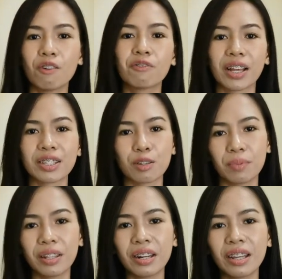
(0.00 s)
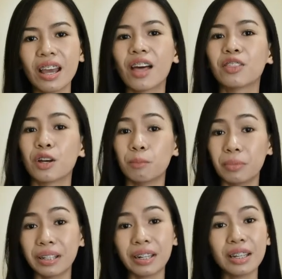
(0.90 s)
flexibility and the
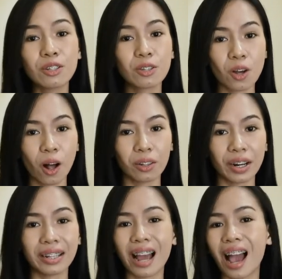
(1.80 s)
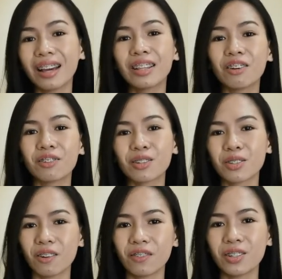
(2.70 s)
ability to tolerate high levels
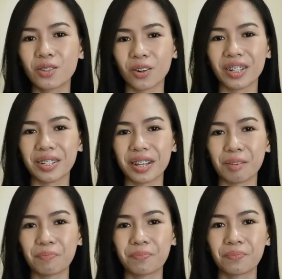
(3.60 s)
of uncertainty,